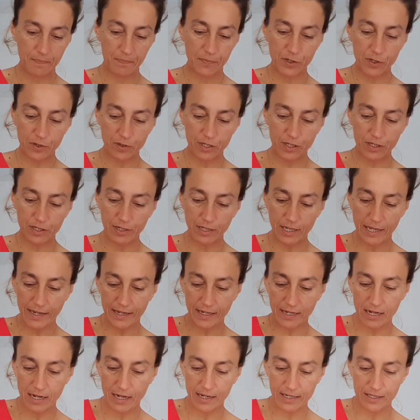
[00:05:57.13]
You can
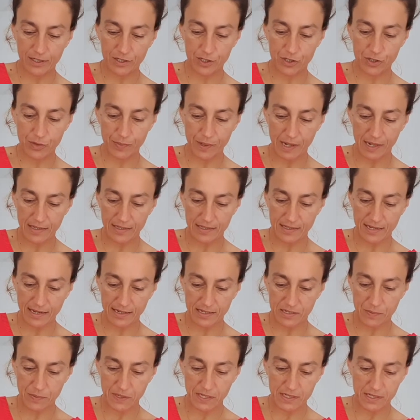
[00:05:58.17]
like cut into
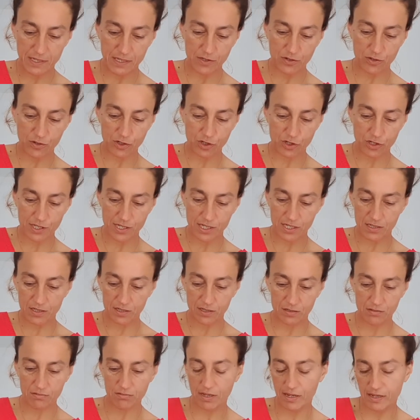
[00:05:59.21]
bite-sized pieces or just
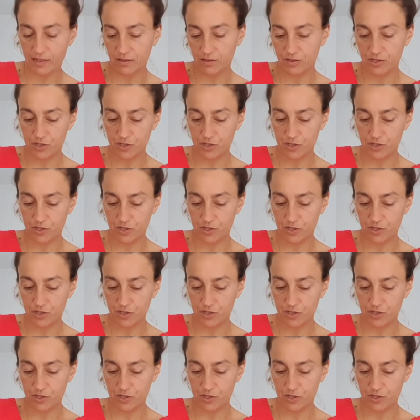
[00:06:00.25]
into like